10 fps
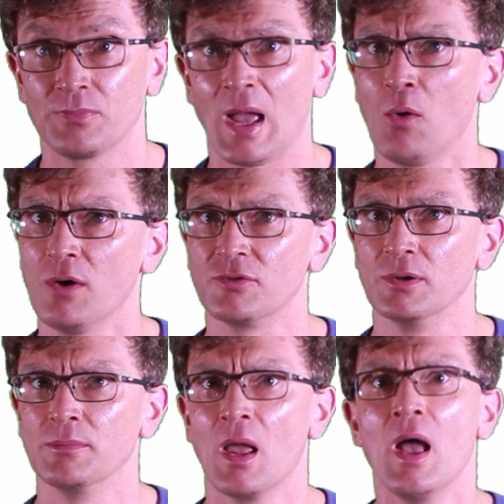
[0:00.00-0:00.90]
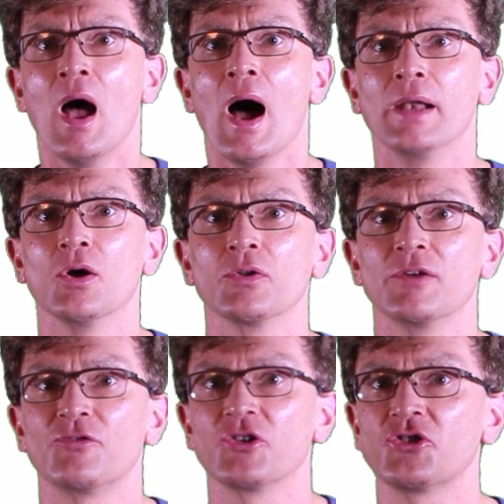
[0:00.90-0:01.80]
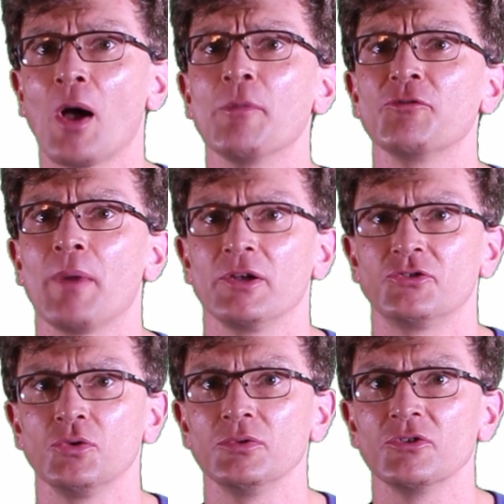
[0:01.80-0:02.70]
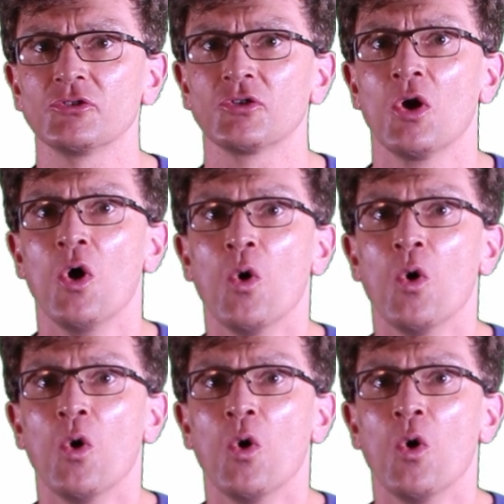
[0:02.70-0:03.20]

However, I know that for some of my students,